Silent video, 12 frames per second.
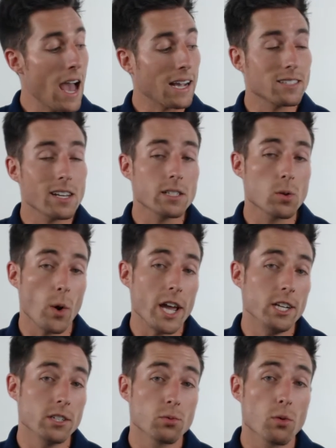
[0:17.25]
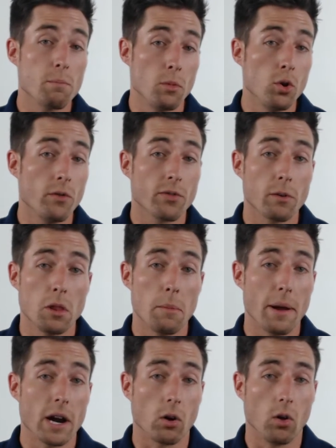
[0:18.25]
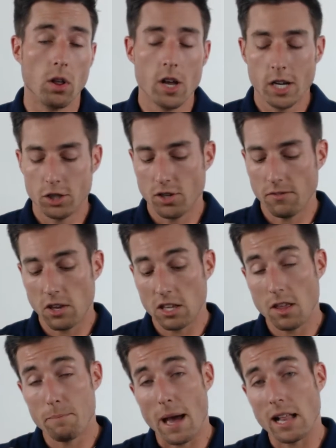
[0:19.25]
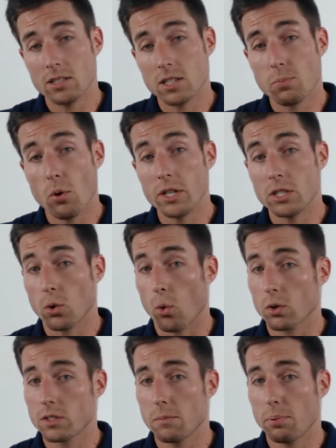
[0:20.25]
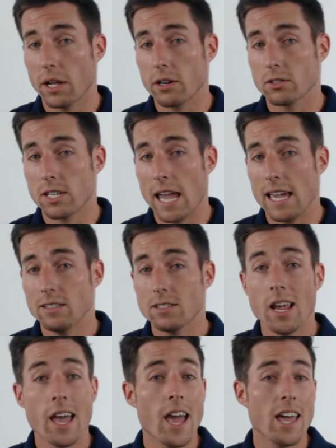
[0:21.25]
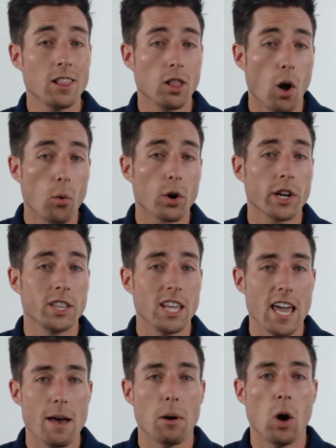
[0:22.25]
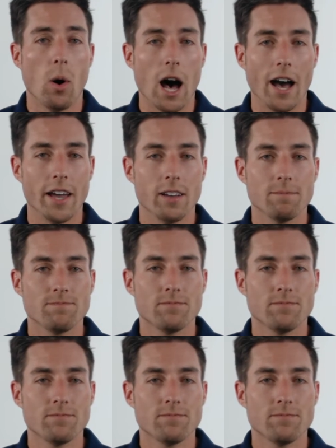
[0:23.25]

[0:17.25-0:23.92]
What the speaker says: excess weight is removed from the barrel, shifting the balance point towards the player's hands and lowering the MOI.